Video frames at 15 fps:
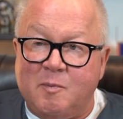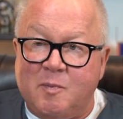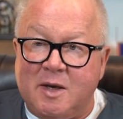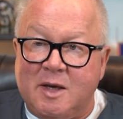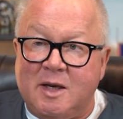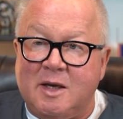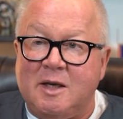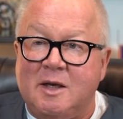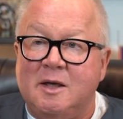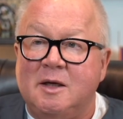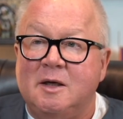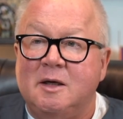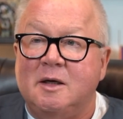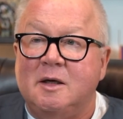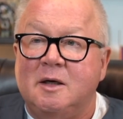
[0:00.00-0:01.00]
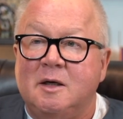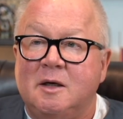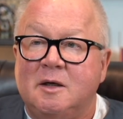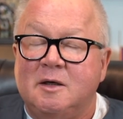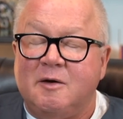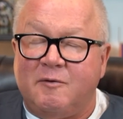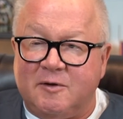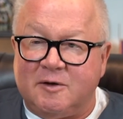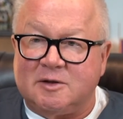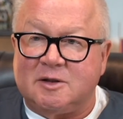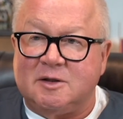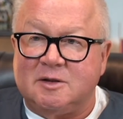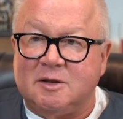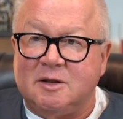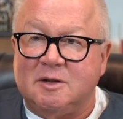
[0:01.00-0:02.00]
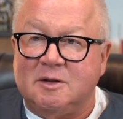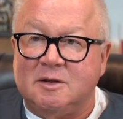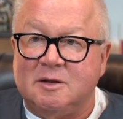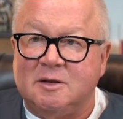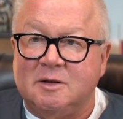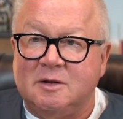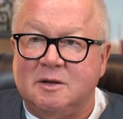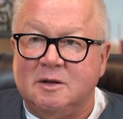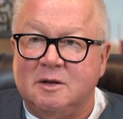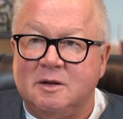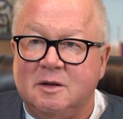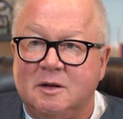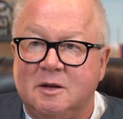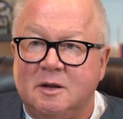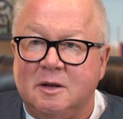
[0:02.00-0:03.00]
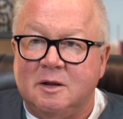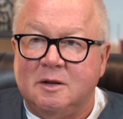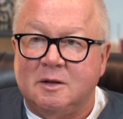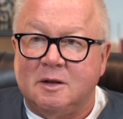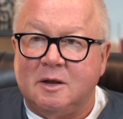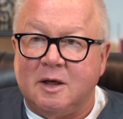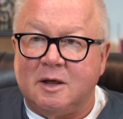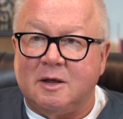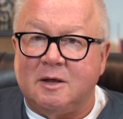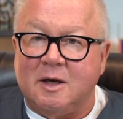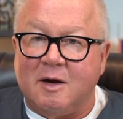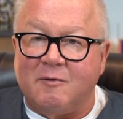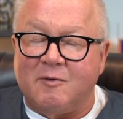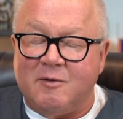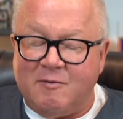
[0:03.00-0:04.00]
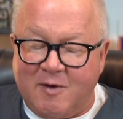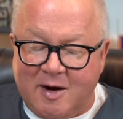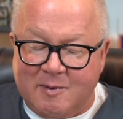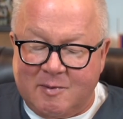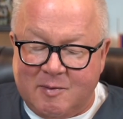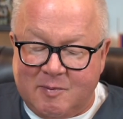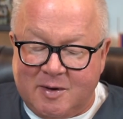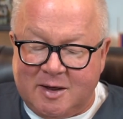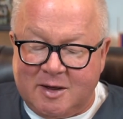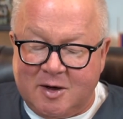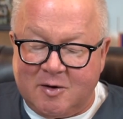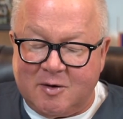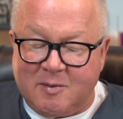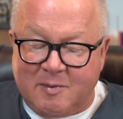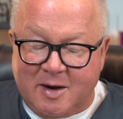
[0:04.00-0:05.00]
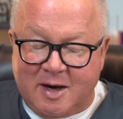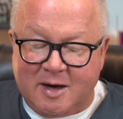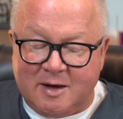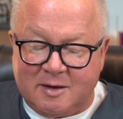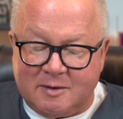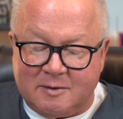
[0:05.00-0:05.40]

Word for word: B deficiencies. Mm-hmm. Like every vitamin B known you know to what man. that